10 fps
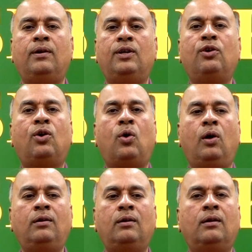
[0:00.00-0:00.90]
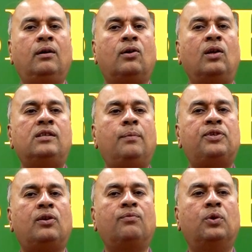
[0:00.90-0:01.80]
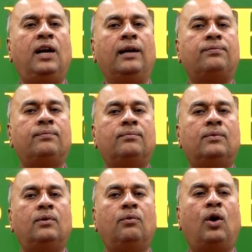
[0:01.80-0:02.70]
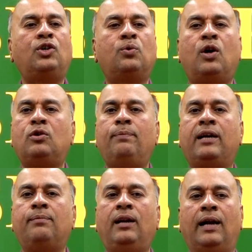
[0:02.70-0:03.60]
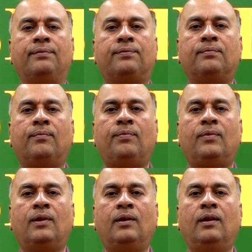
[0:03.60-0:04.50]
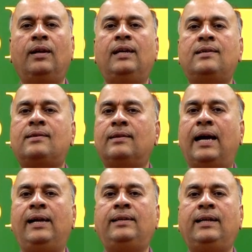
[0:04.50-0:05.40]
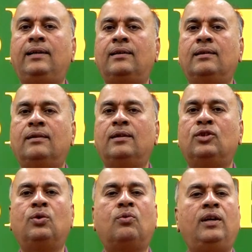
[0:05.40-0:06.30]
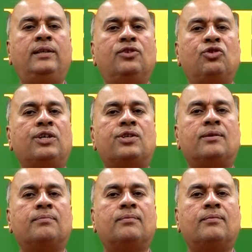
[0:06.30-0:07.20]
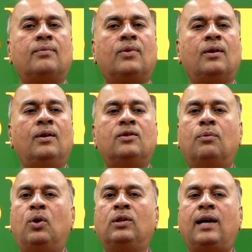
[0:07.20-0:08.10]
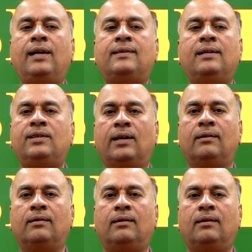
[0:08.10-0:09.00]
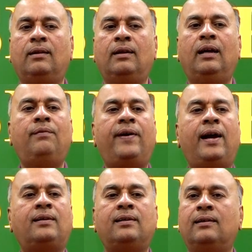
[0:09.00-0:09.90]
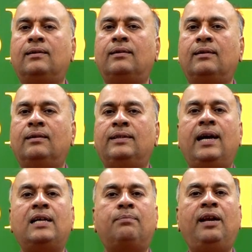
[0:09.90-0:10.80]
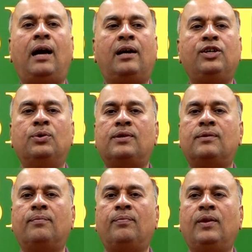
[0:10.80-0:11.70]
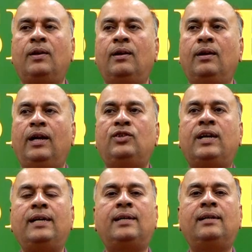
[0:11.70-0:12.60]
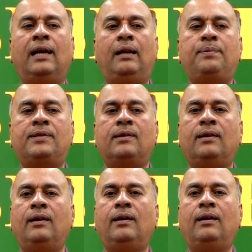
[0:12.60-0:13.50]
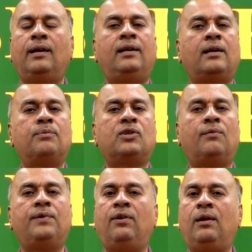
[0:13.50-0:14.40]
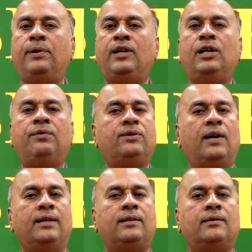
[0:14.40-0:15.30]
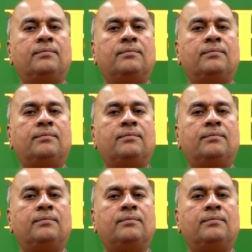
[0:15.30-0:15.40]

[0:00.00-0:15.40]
your own conception of good life. What you want to become in life is guaranteed through quality education. So, both are essential. In fact, J.S. Mill argues education helps in terms of developing individuality.